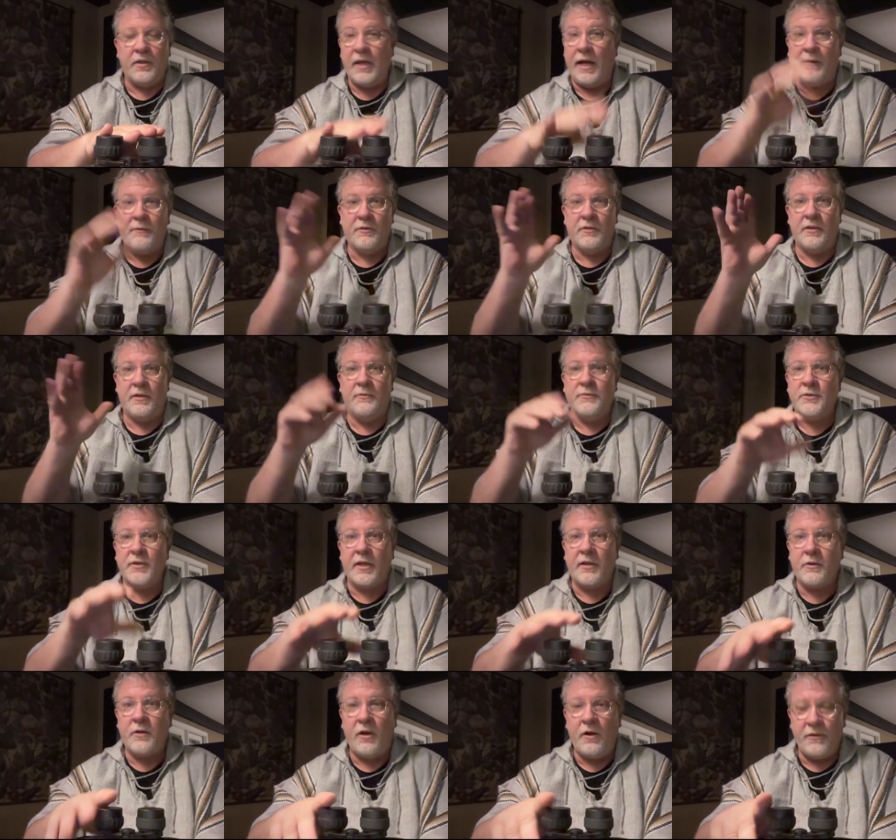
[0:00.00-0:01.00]
I was, it was
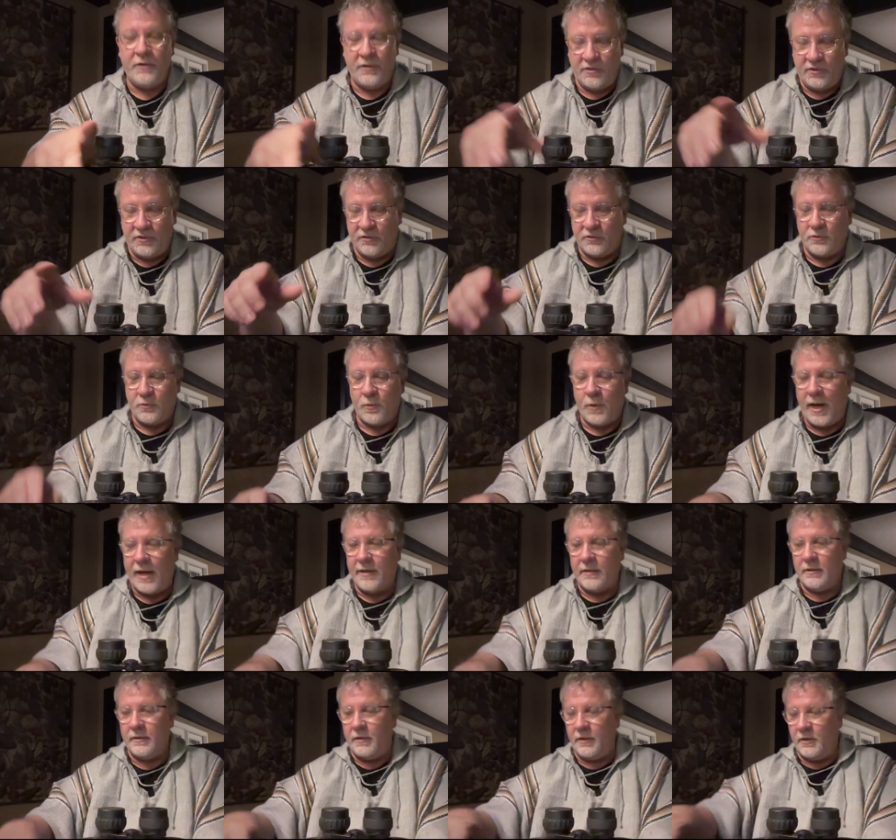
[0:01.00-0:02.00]
like, oh, this is
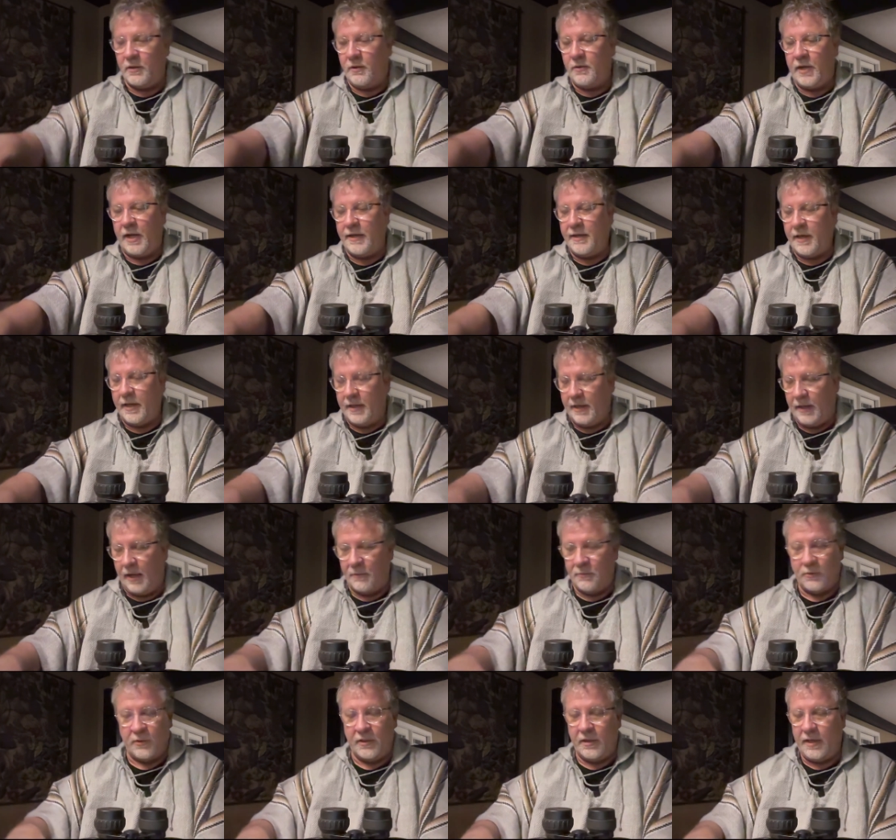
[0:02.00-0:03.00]
great. You know, I, I
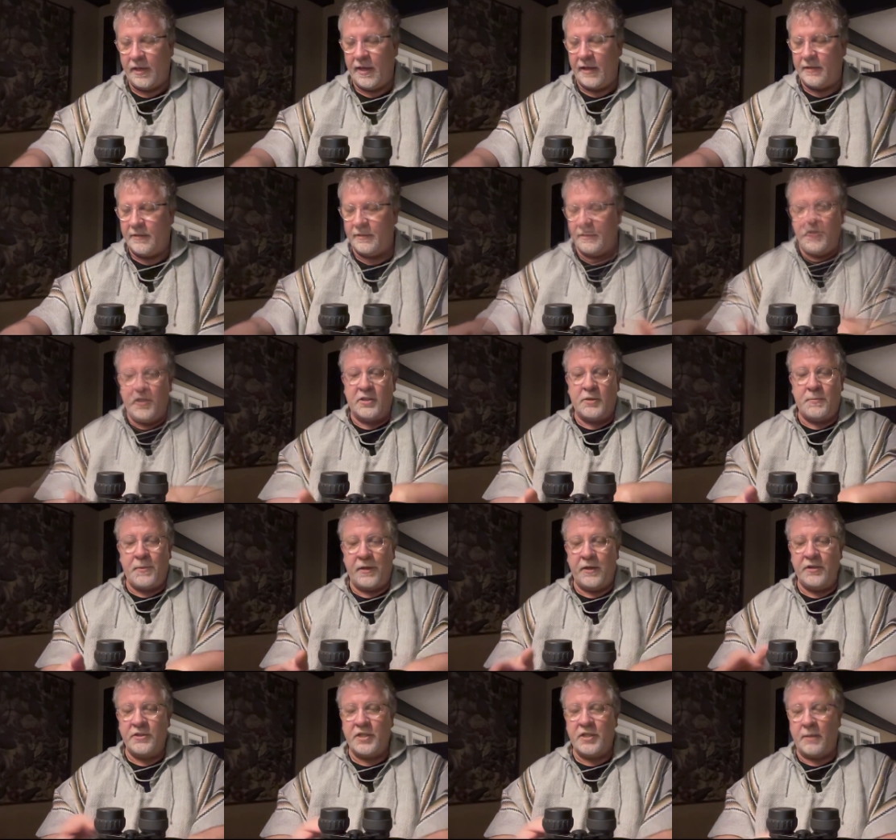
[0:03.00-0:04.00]
really hadn't
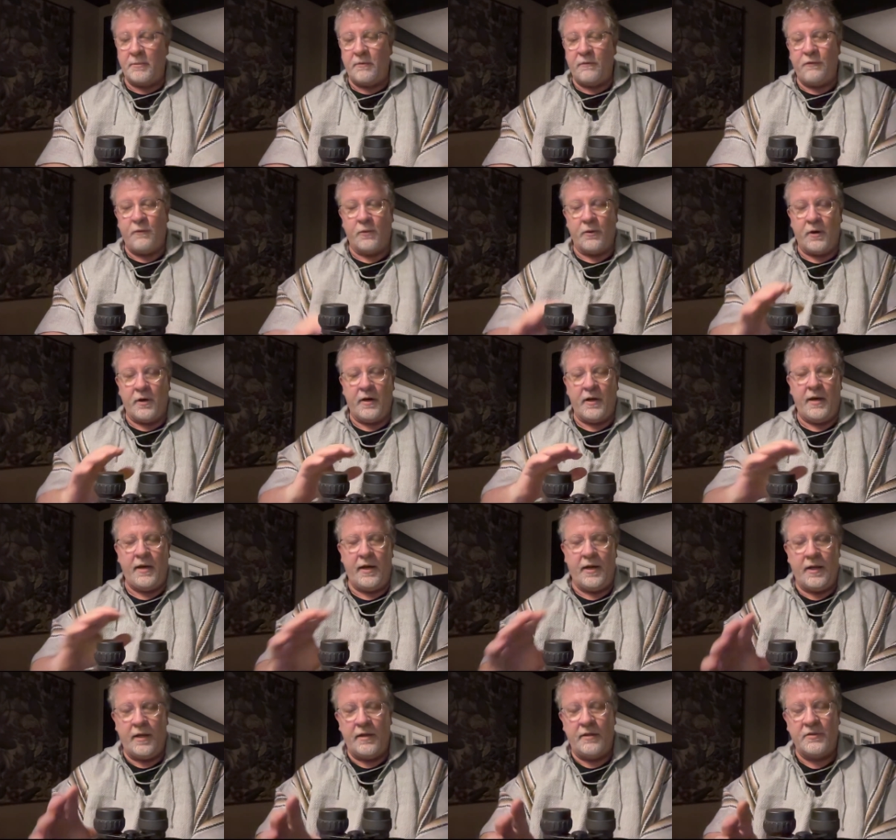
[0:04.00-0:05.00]
experienced that before.
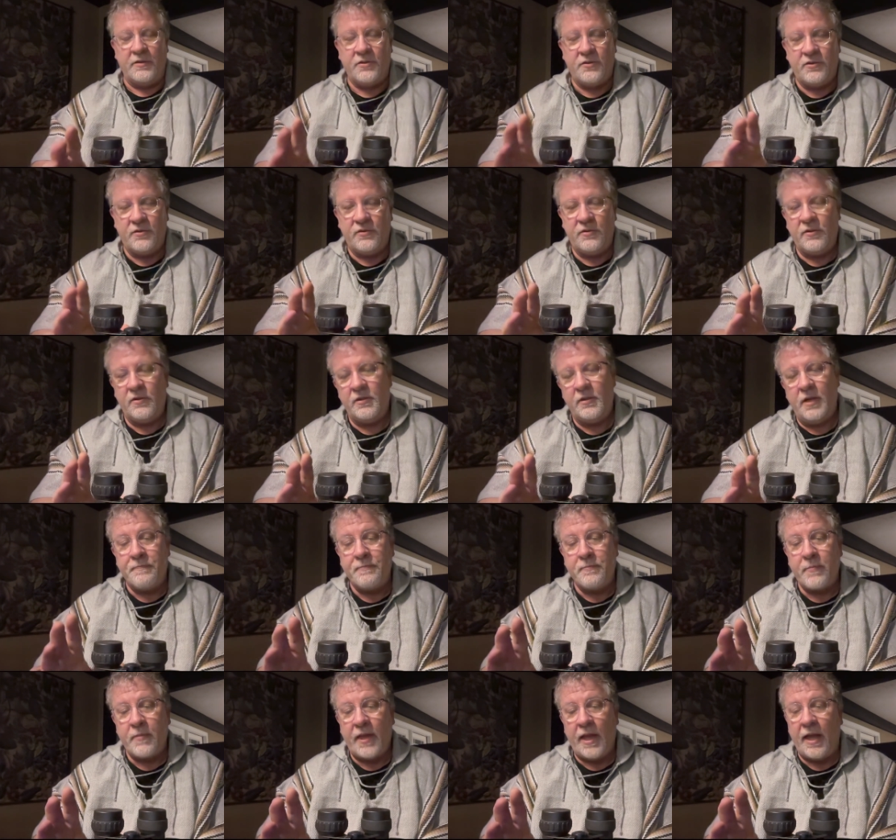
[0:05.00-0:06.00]
And
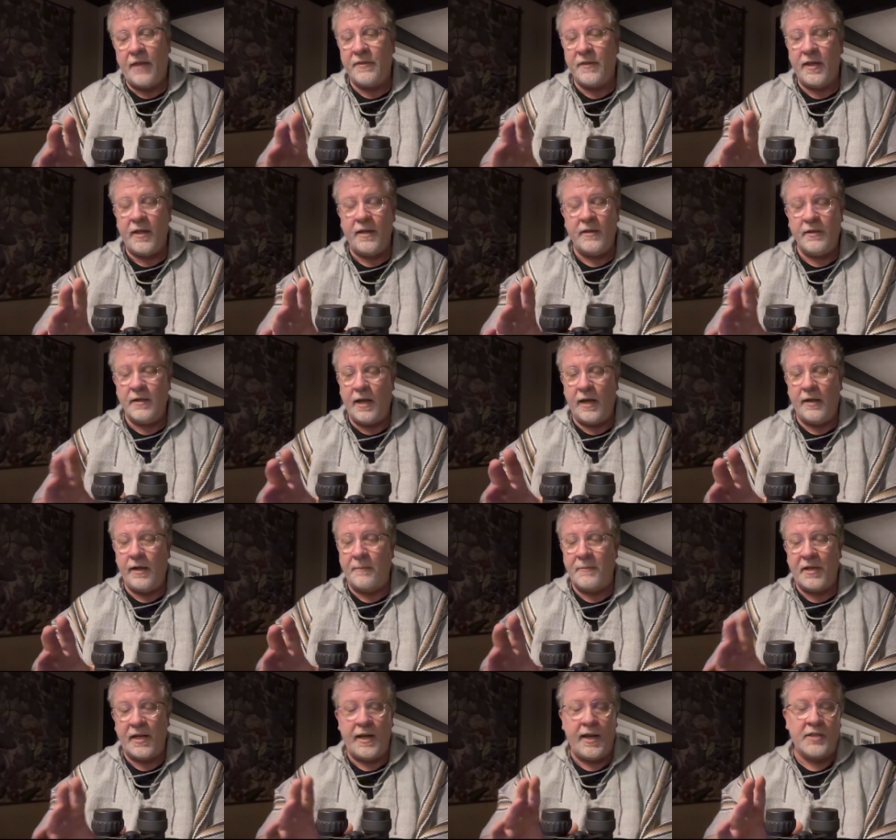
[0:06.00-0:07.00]
and then I, I
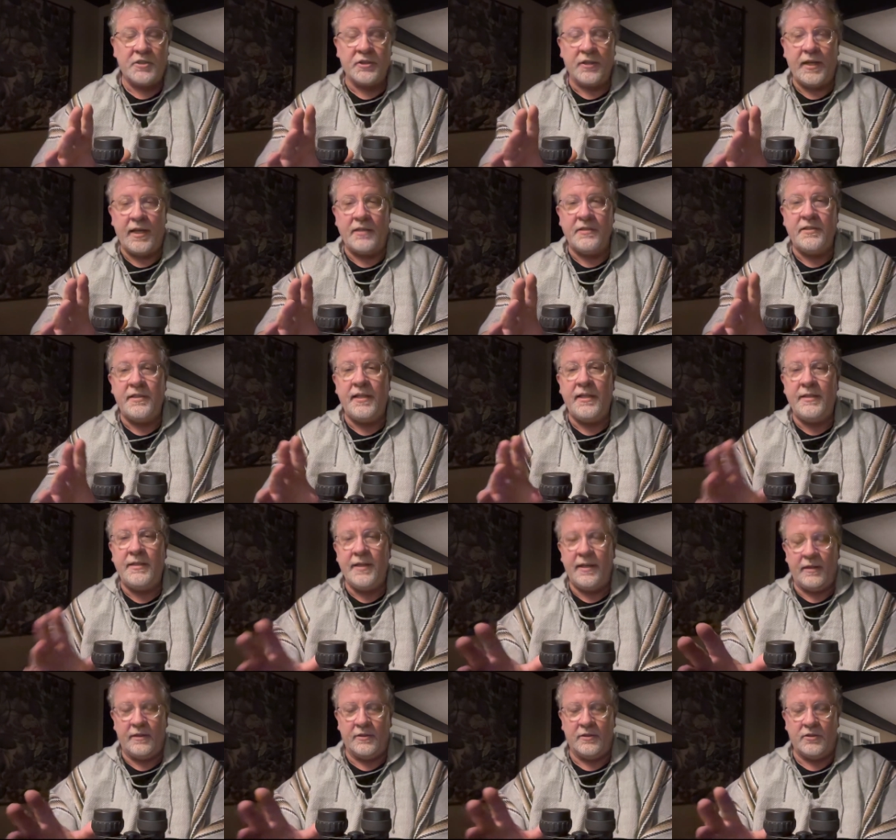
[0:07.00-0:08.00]
mean, I actually had
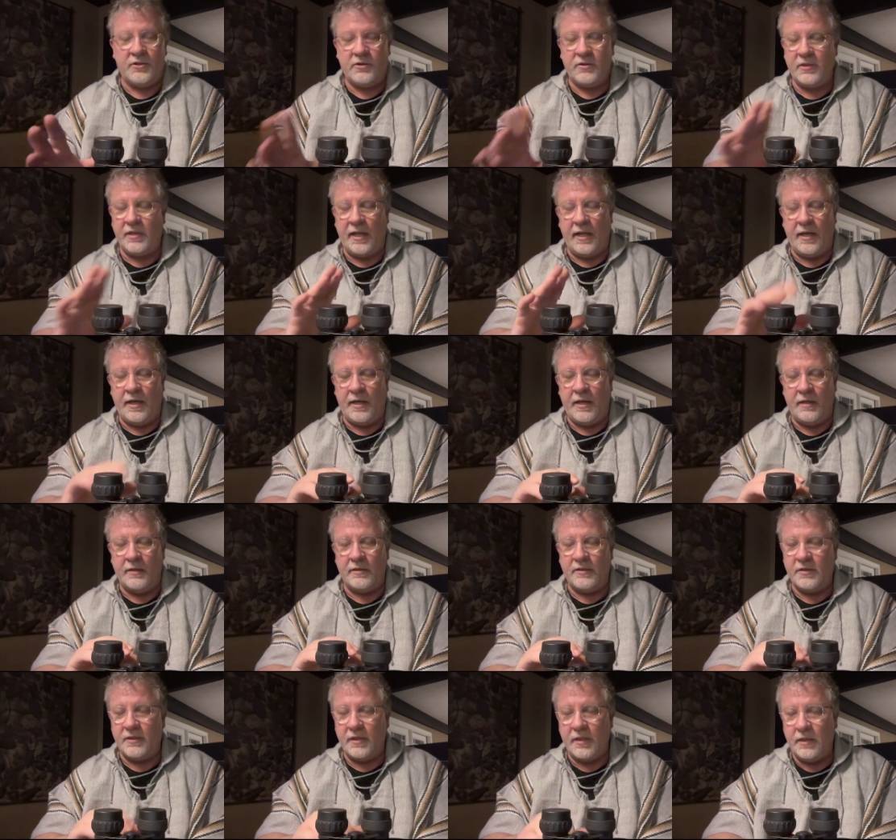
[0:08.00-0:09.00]
details
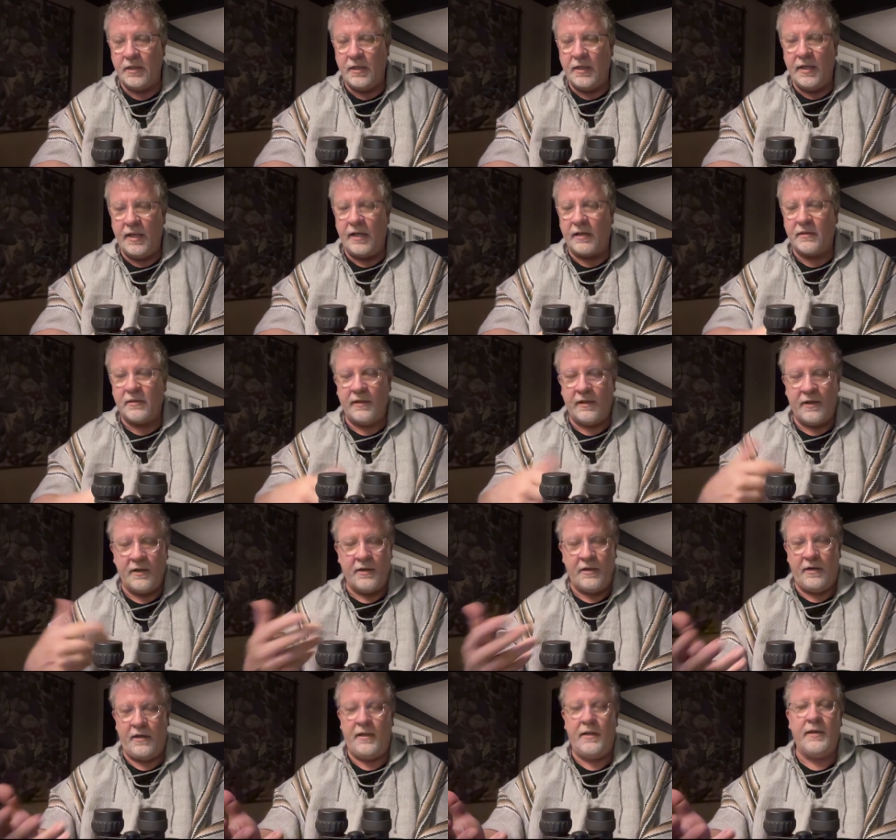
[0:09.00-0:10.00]
and and
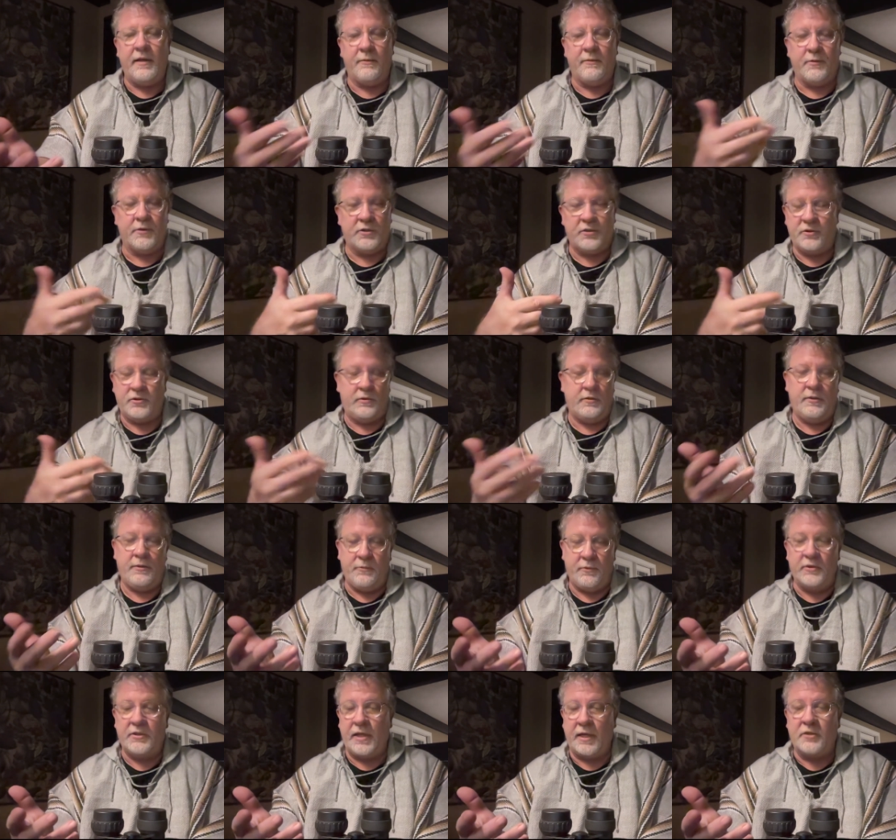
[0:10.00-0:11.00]
clarity. It was it
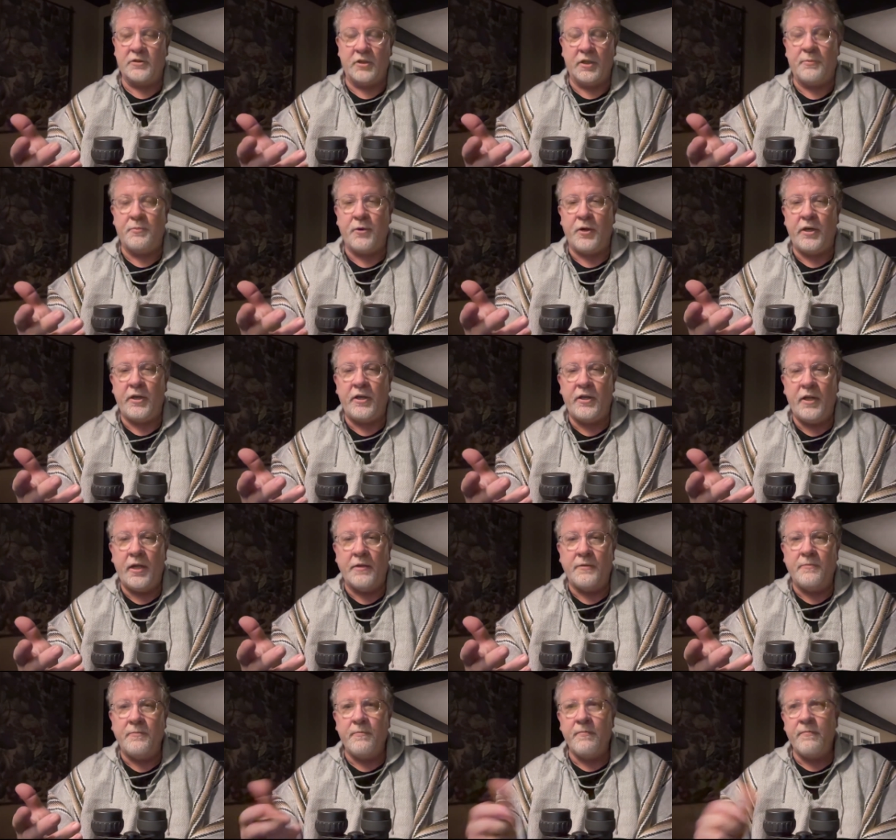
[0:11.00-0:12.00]
was actually pretty good.